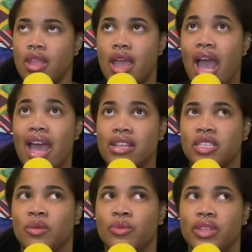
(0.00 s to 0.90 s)
I had
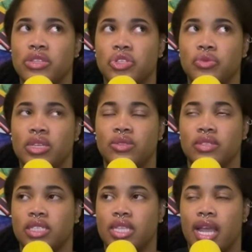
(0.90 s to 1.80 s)
someone within two weeks was
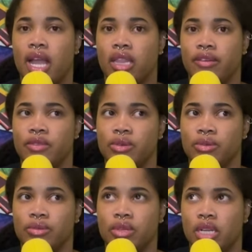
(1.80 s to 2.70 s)
just like, I love you.
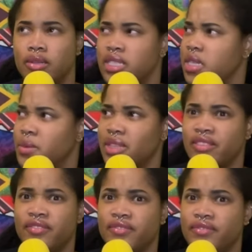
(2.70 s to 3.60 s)
And I was like, what the? F-?